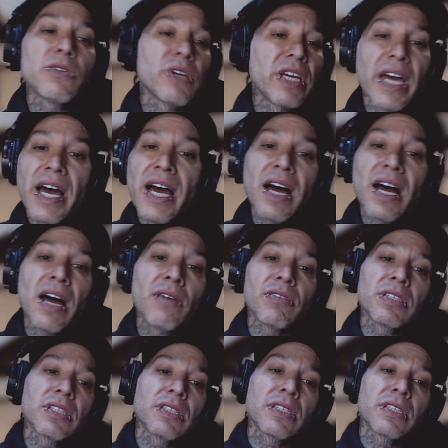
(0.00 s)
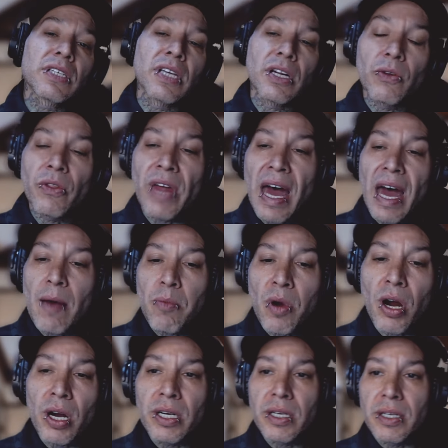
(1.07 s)
we have a little, you know, that
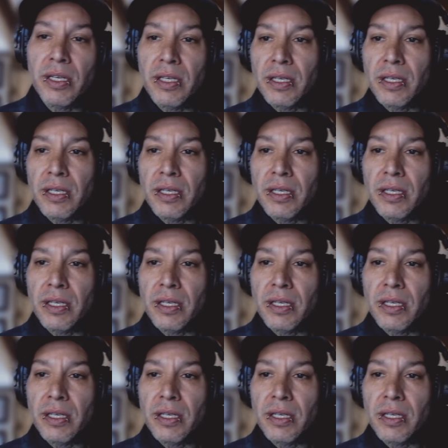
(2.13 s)
part.